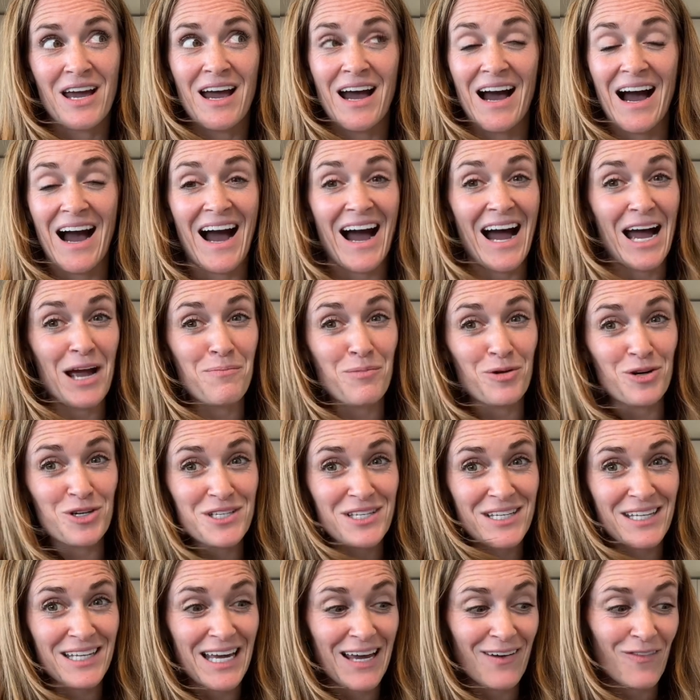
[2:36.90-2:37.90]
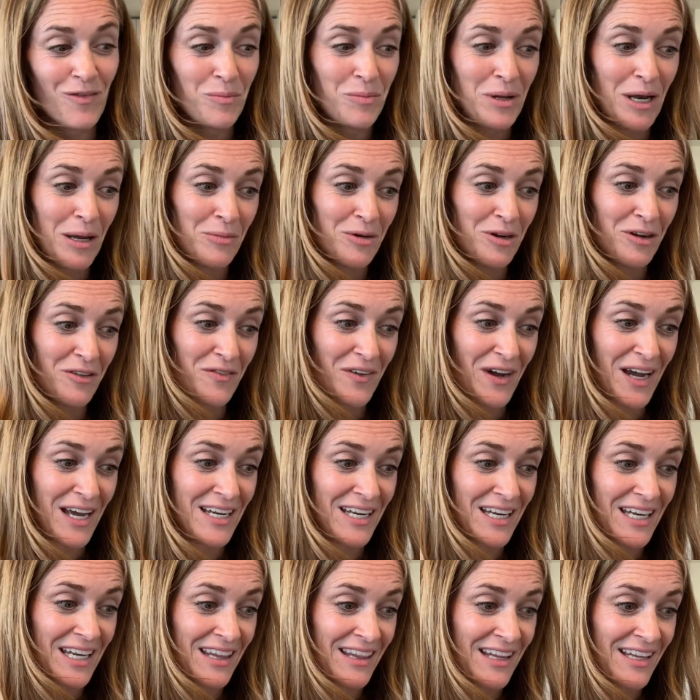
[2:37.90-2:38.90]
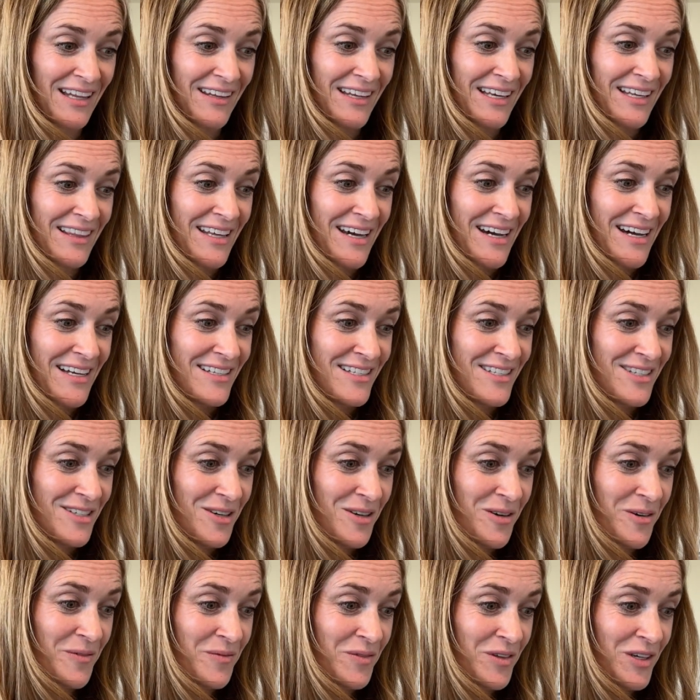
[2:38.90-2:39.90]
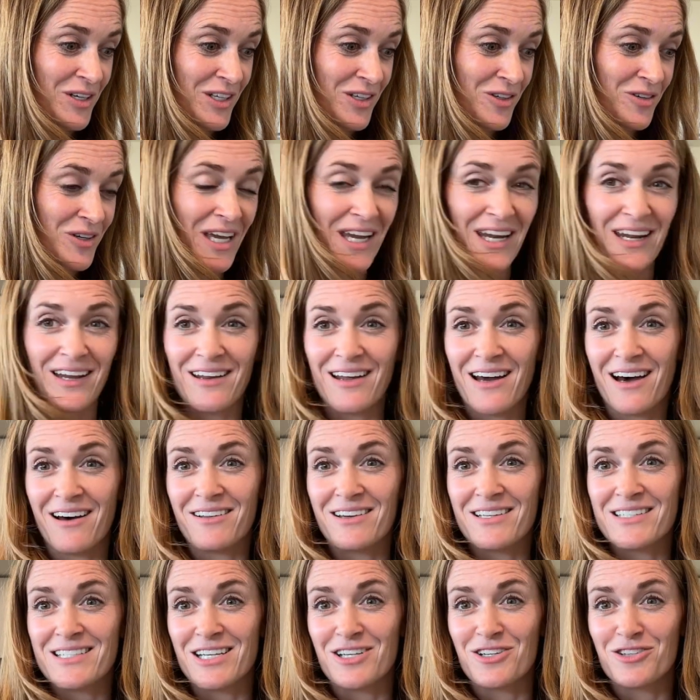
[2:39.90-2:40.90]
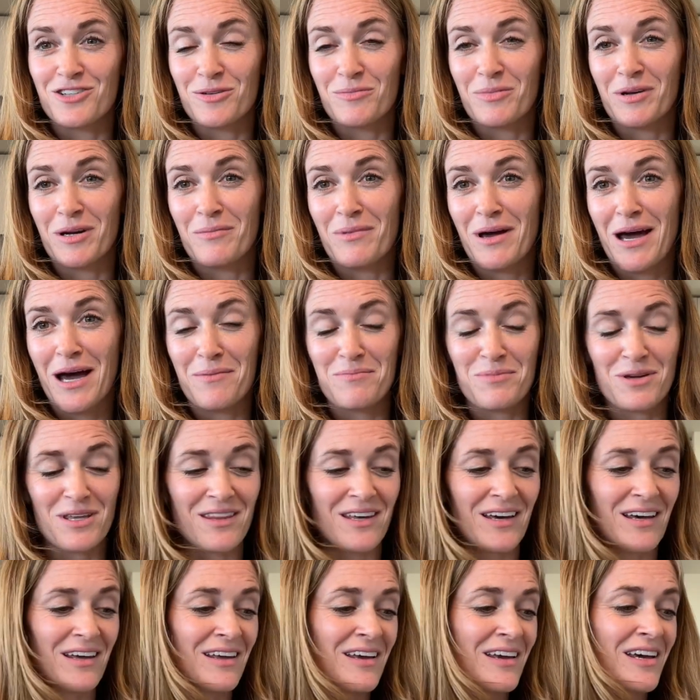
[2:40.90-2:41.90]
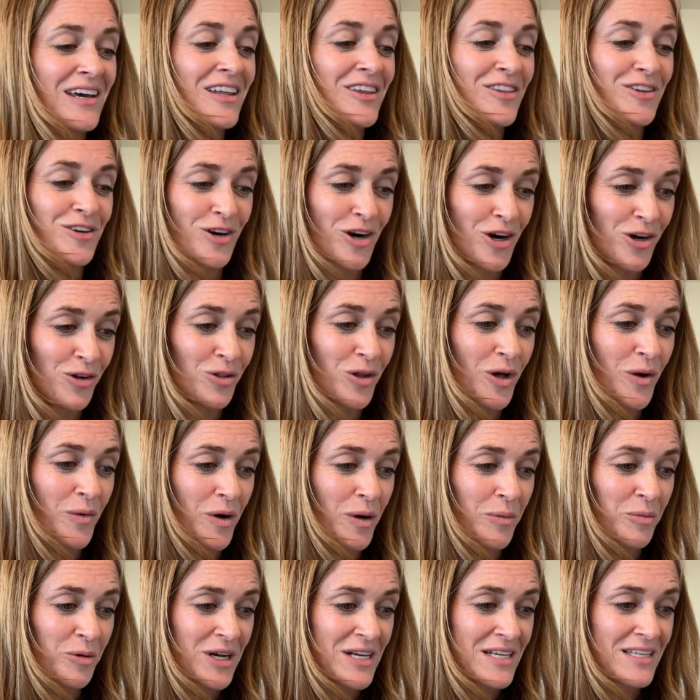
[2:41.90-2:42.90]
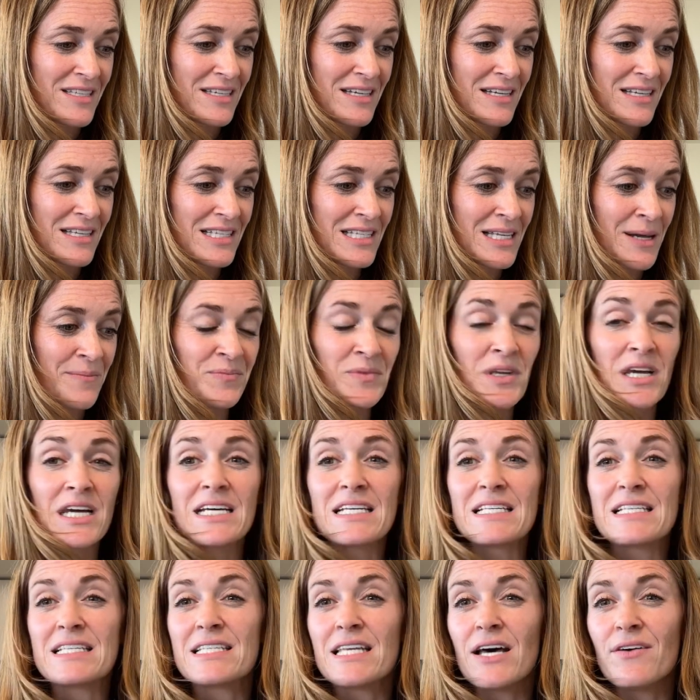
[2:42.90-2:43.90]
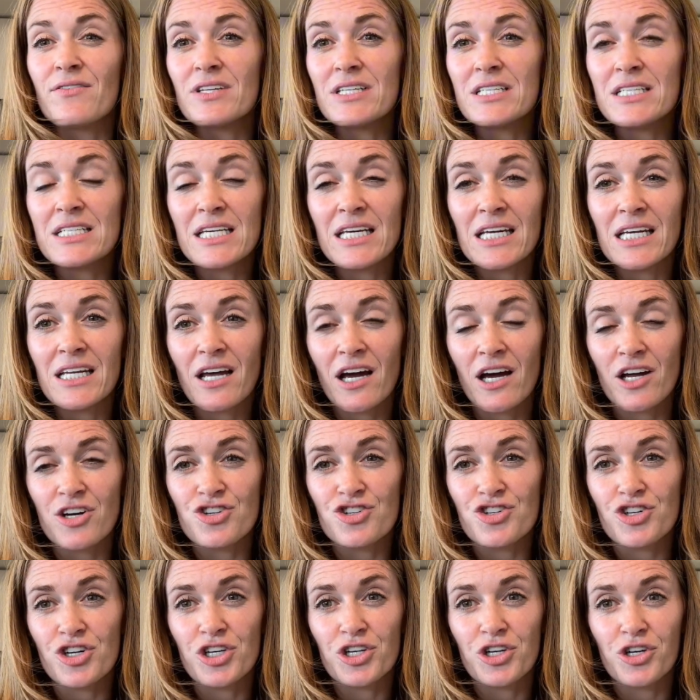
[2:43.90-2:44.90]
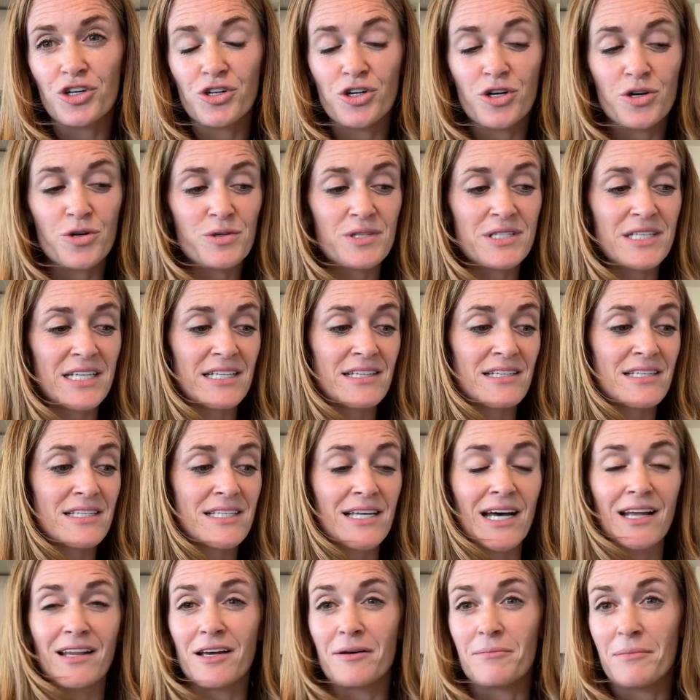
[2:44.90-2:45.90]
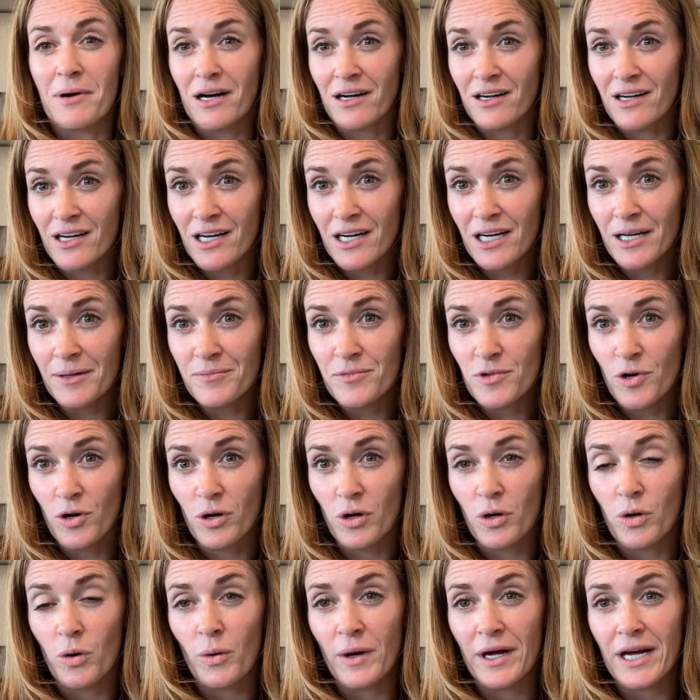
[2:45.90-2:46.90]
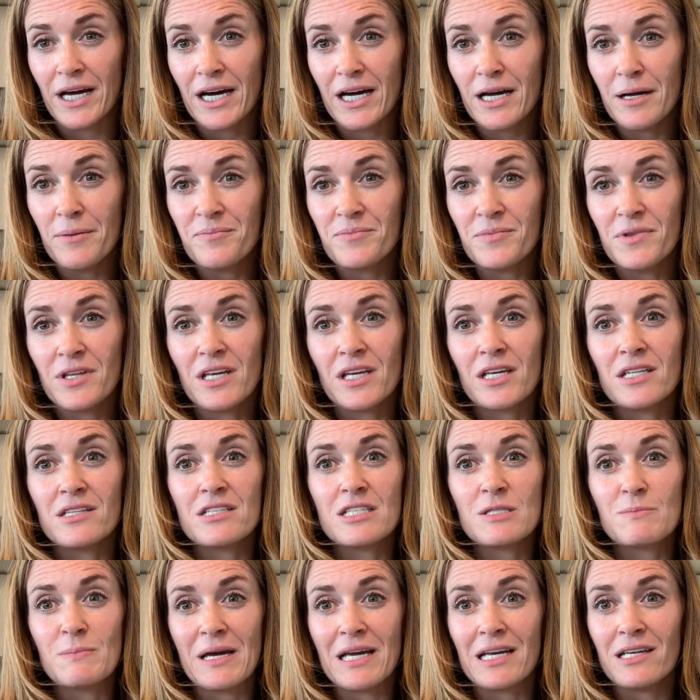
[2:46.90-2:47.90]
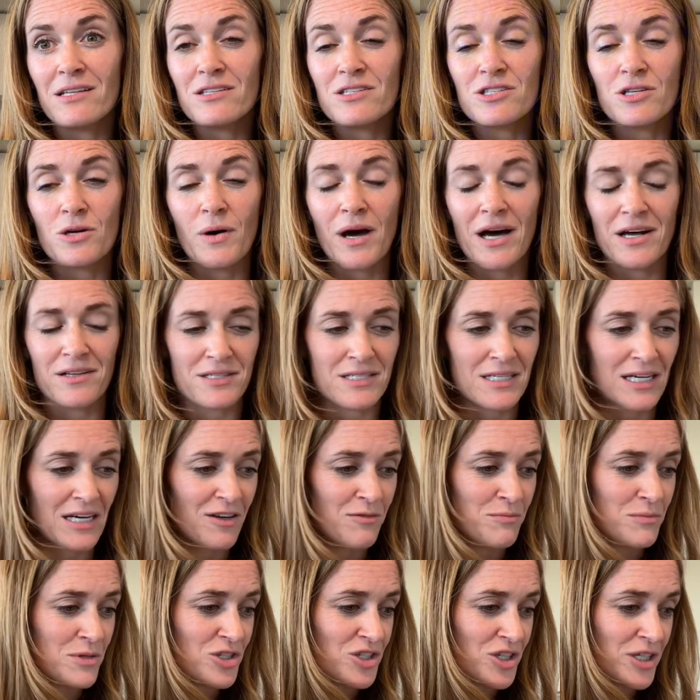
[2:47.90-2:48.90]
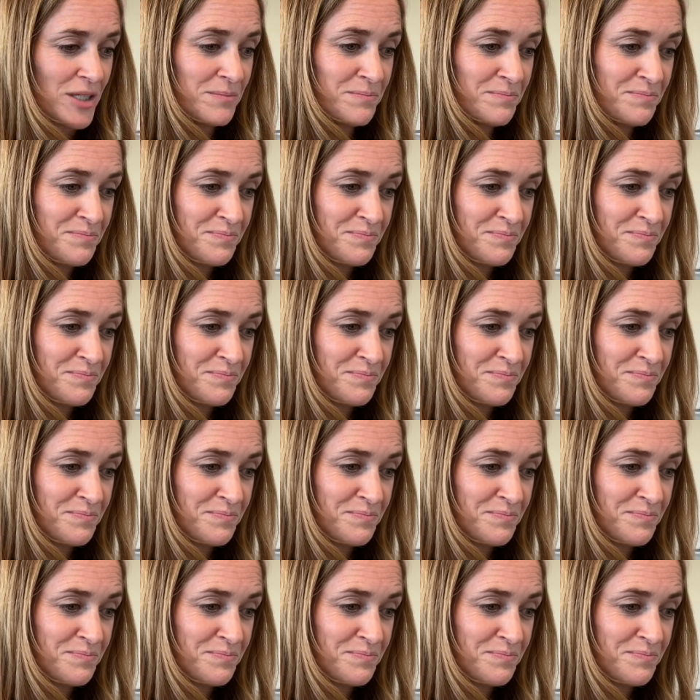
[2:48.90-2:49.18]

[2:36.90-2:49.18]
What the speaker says: I personally haven't been able to find anything like that. So you get it, Alexander, but I'm happy that there are lower prices. 1,700 euros in Salamanca or Goya in Spain, so outside of Madrid.